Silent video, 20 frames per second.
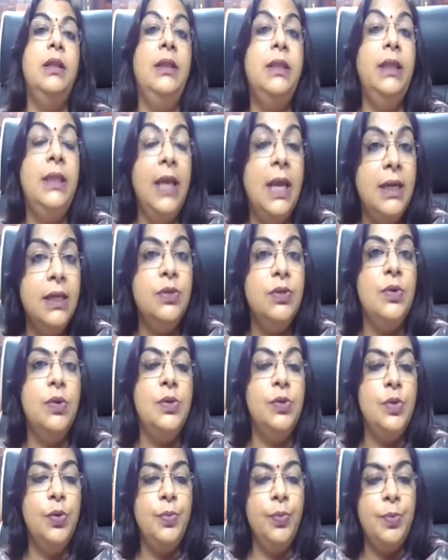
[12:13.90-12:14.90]
that is
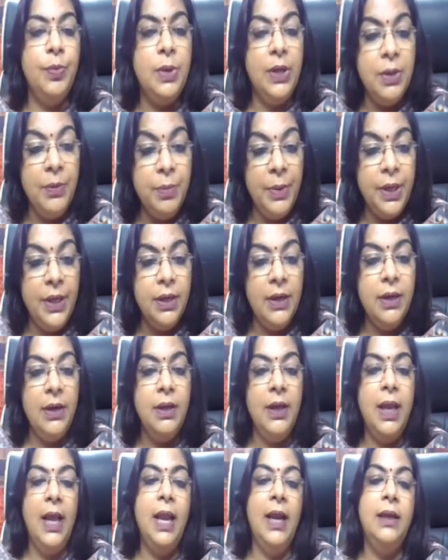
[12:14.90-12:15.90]
also
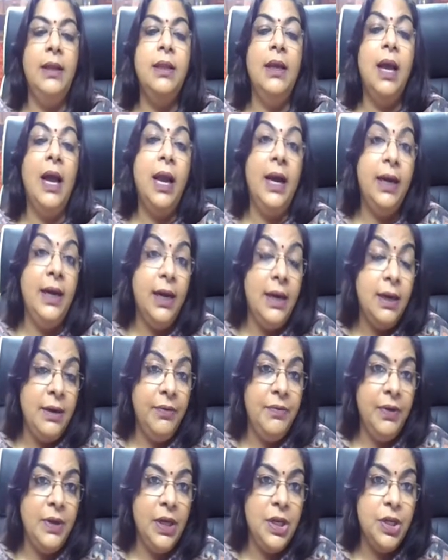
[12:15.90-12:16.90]
limited and the
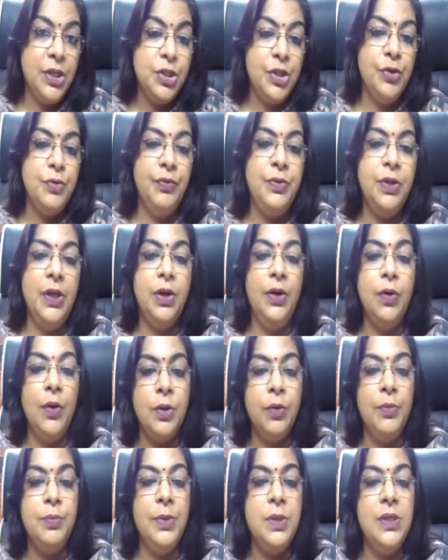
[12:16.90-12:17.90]
identification of their
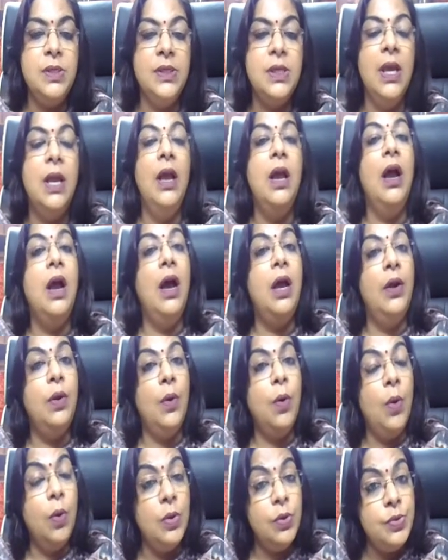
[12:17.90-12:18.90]
documents are
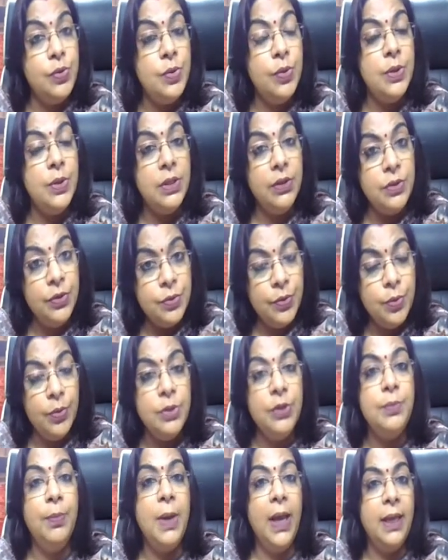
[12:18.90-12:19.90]
also
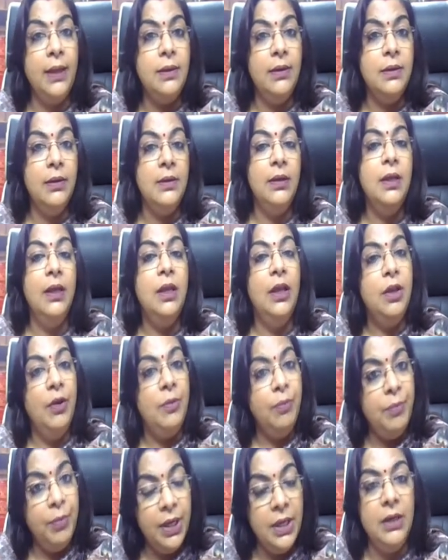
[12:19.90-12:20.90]
controlled by the
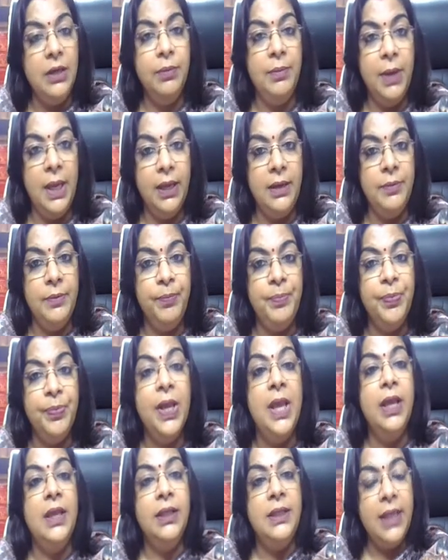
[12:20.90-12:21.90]
middleman.
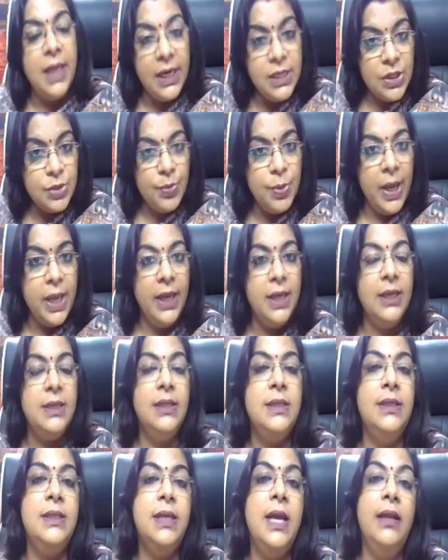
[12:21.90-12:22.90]
That's why it
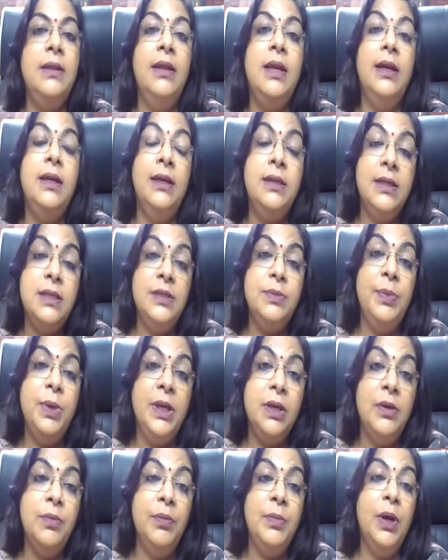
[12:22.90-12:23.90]
is said that it has
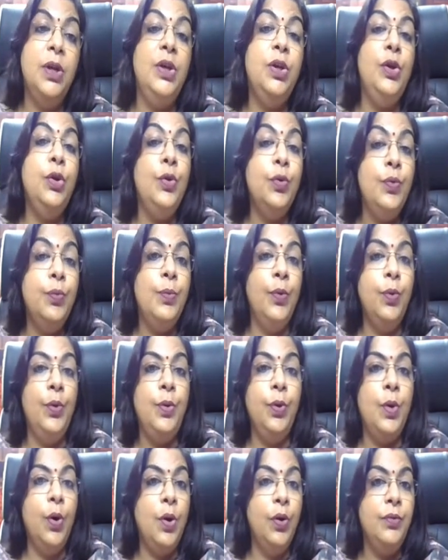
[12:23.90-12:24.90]
become a new
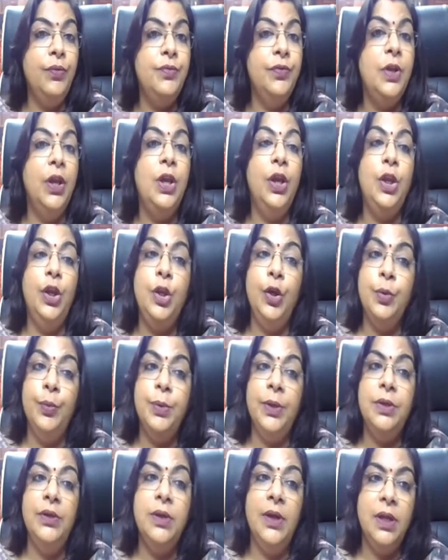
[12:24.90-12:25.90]
mode of
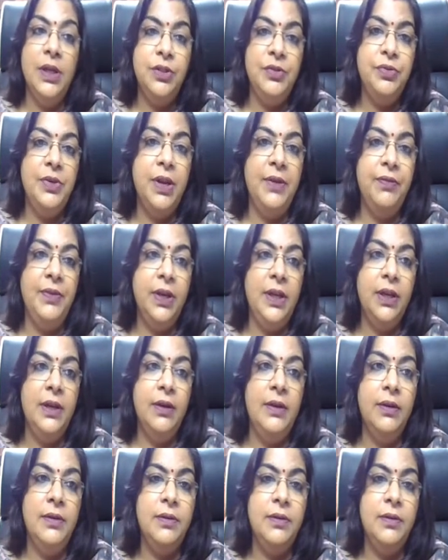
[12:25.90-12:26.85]
human trafficking.